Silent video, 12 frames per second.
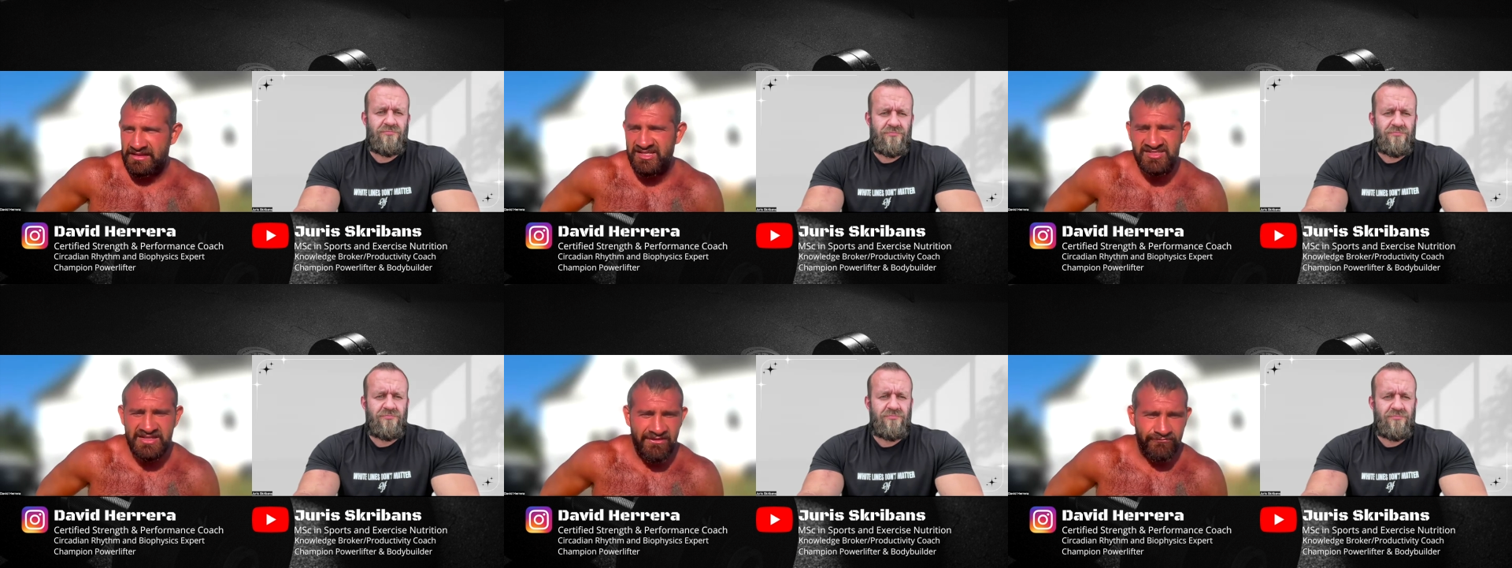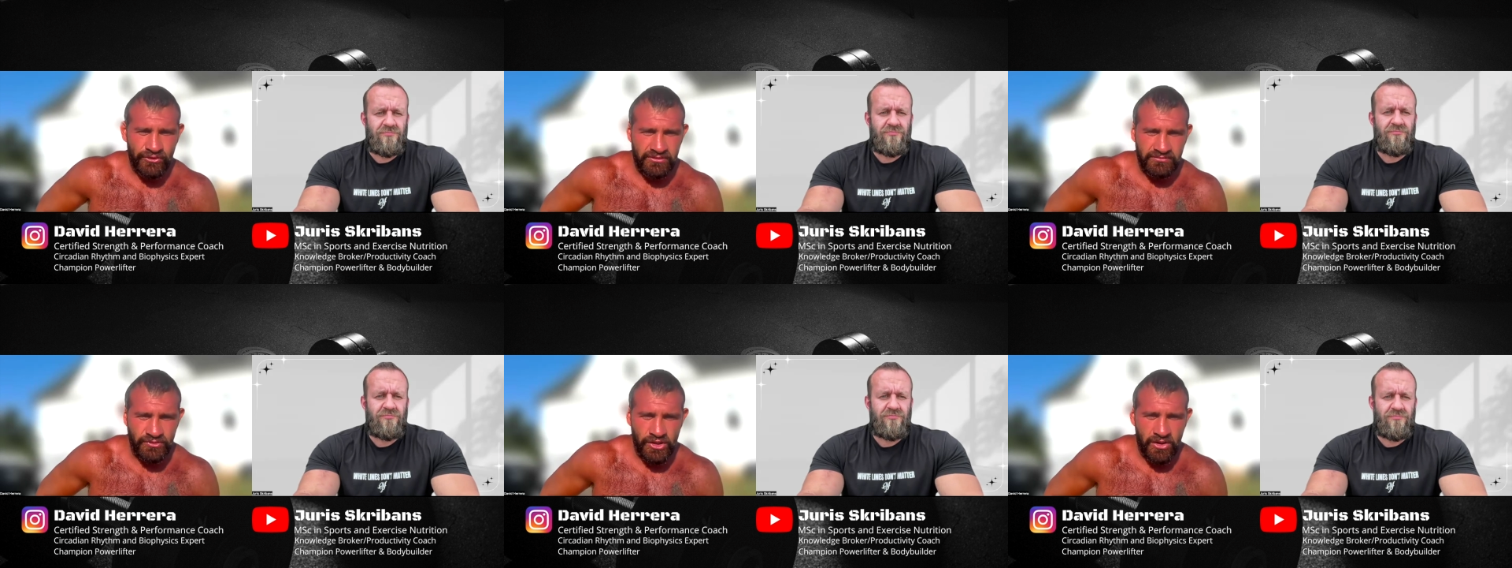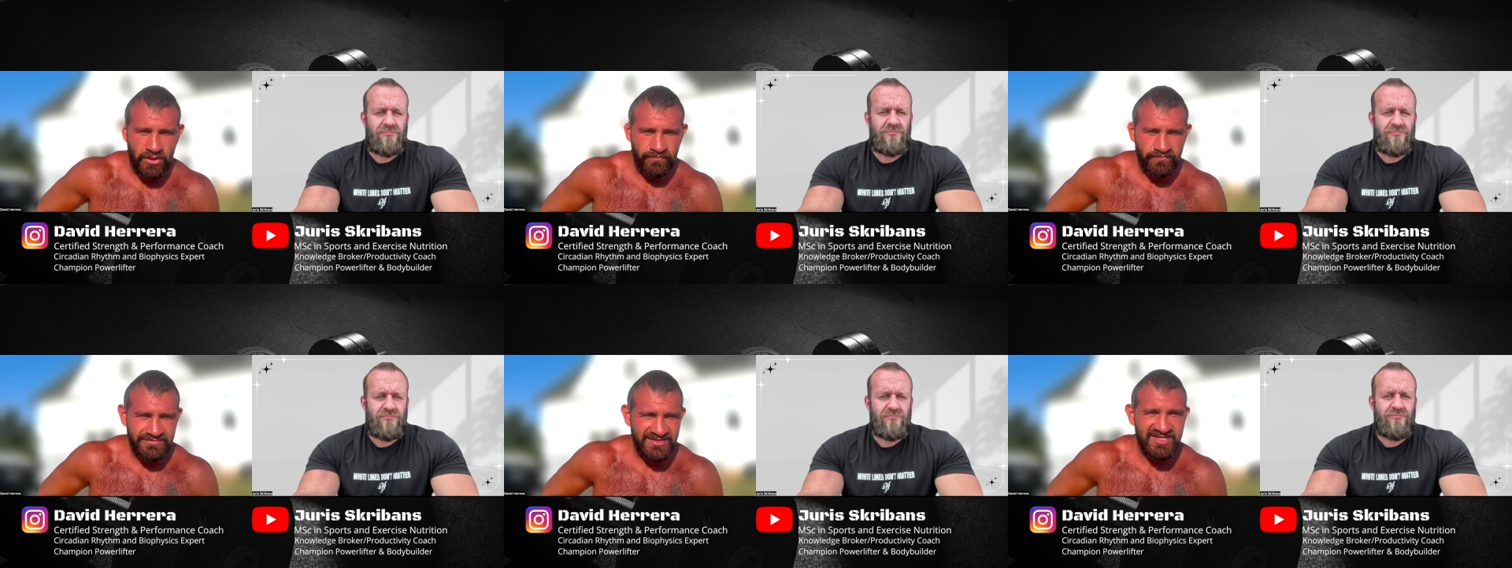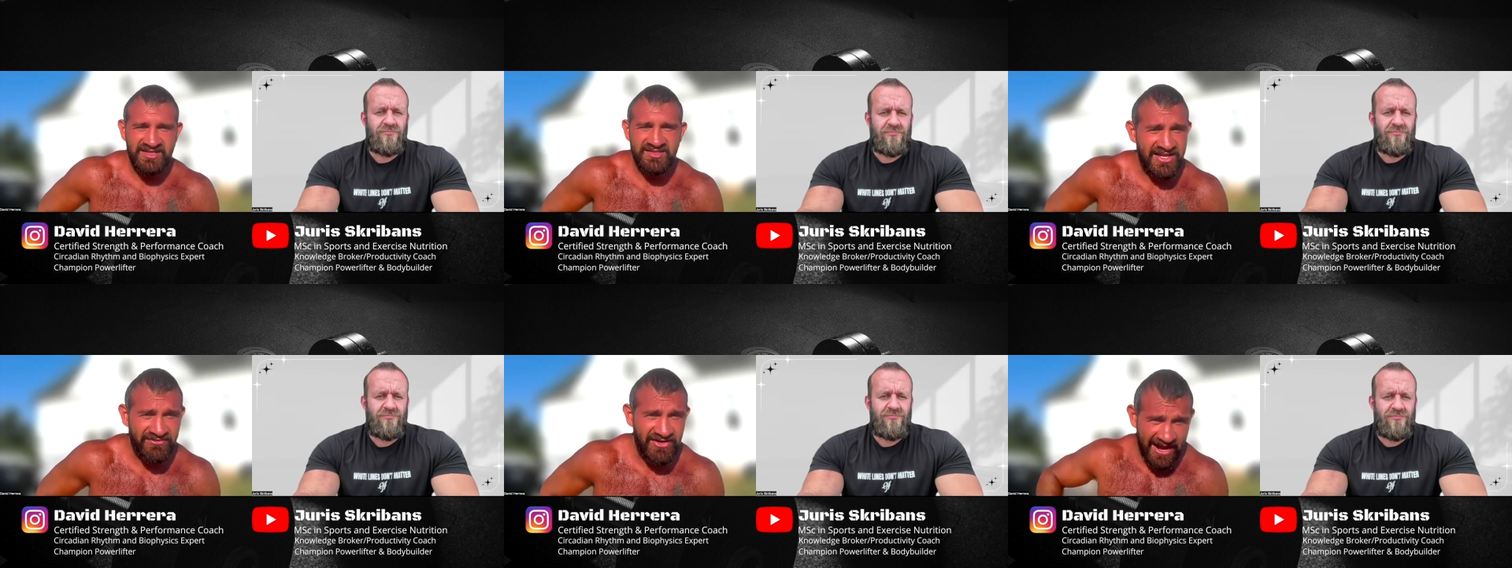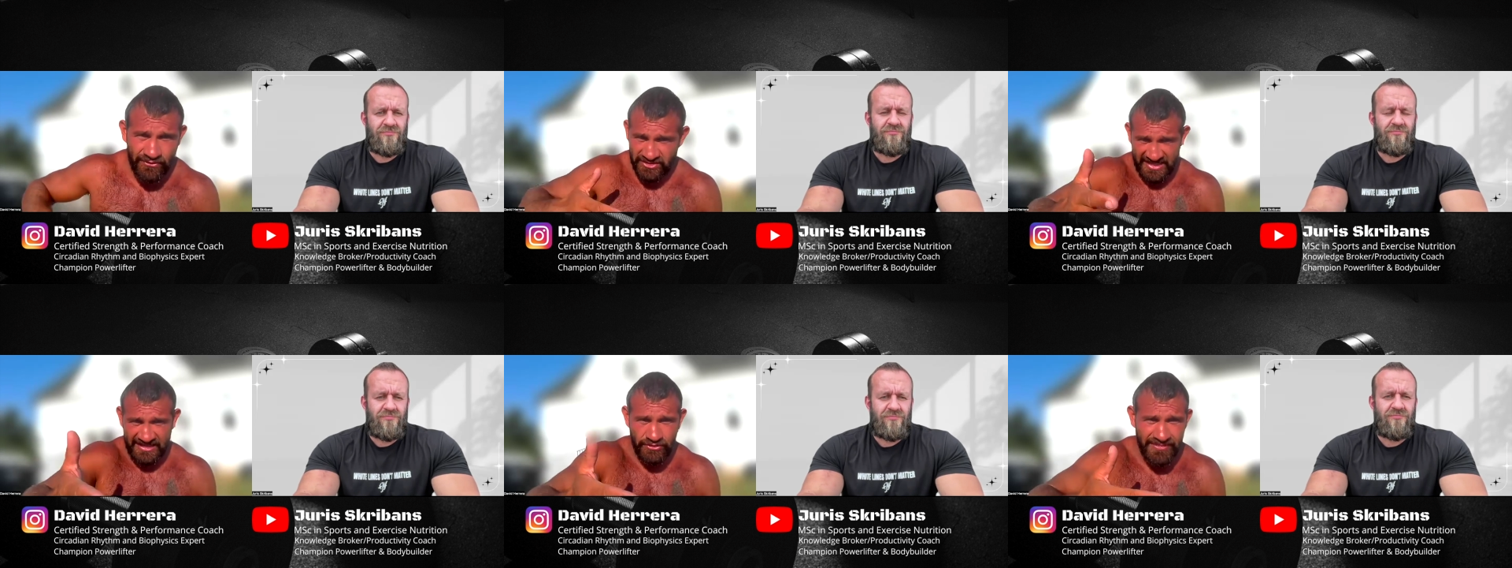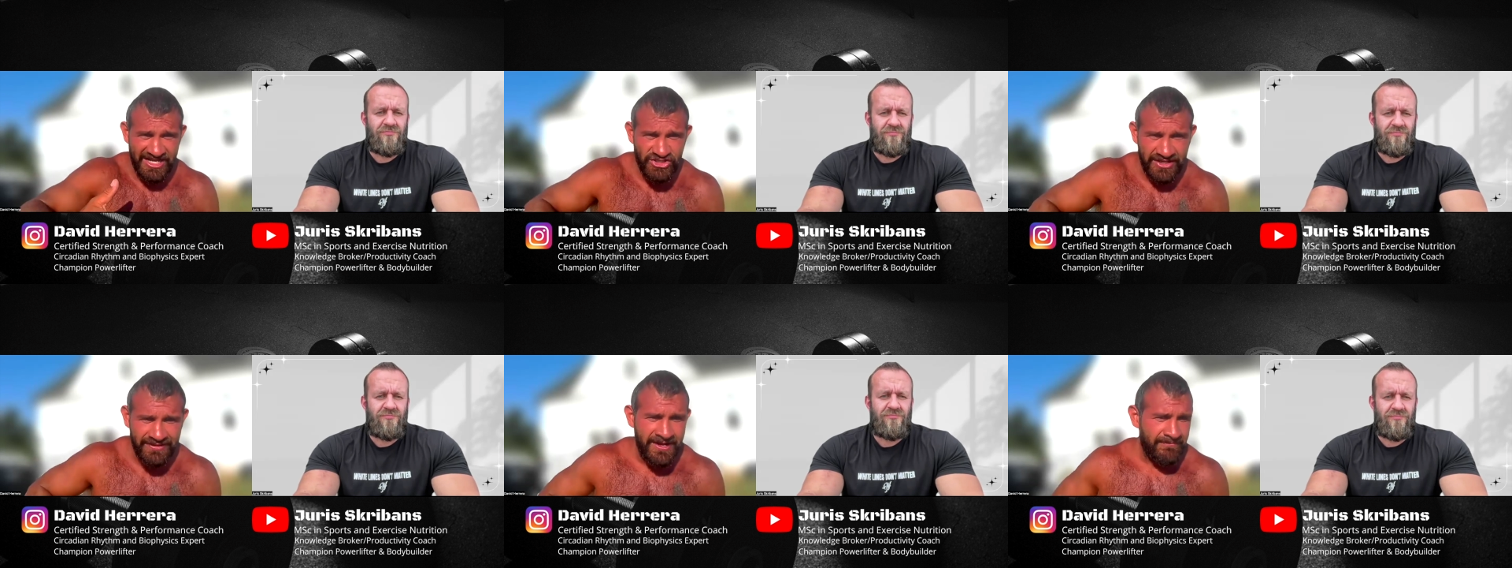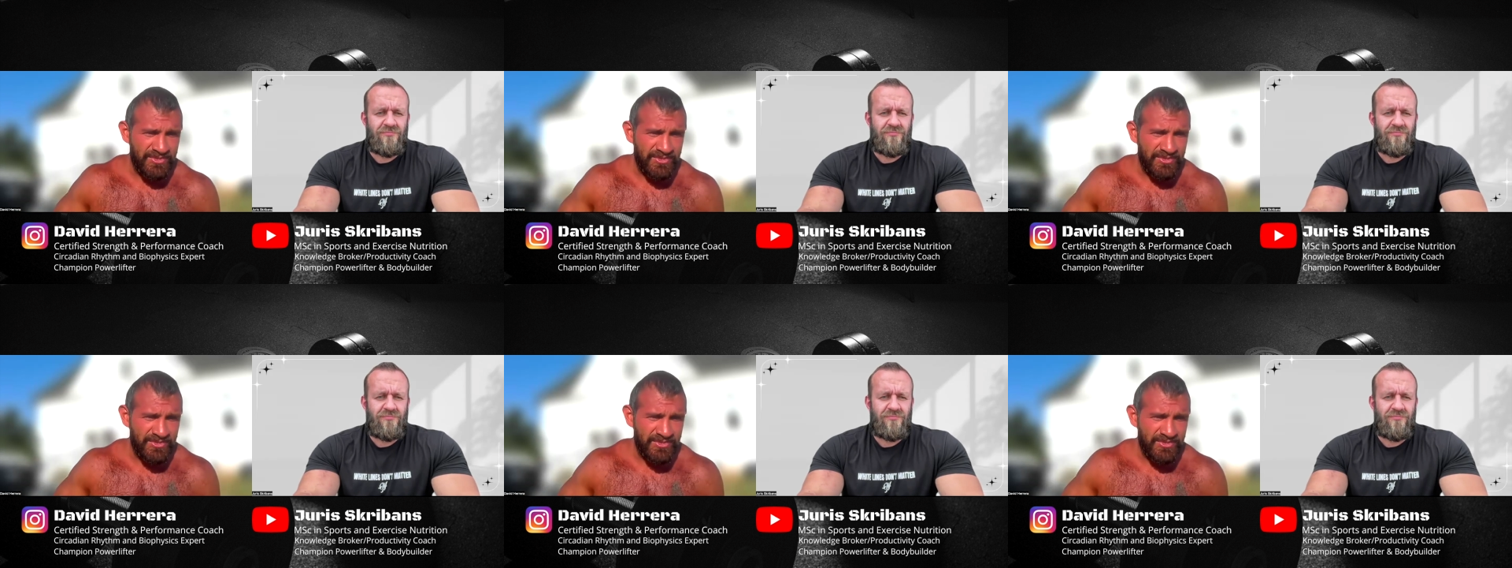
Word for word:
Speaker 1: at least not for you know six seven hours like you mentioned.